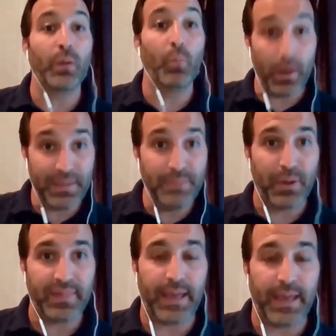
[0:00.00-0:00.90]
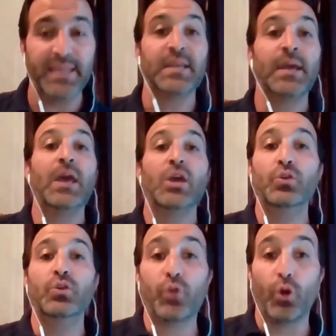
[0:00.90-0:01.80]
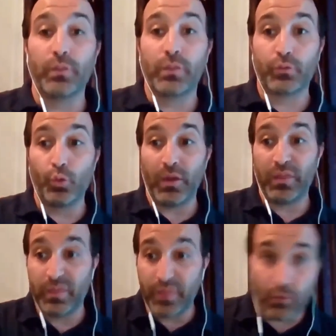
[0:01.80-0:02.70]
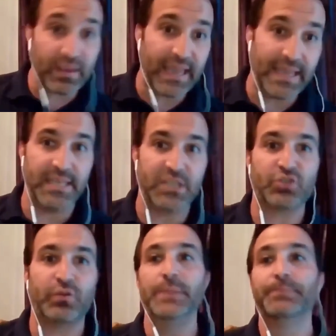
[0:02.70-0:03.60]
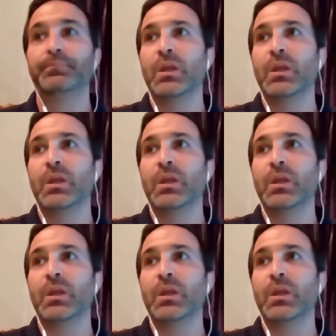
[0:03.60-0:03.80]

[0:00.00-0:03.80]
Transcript: And what I mean by that is you've gone through a thorough case history,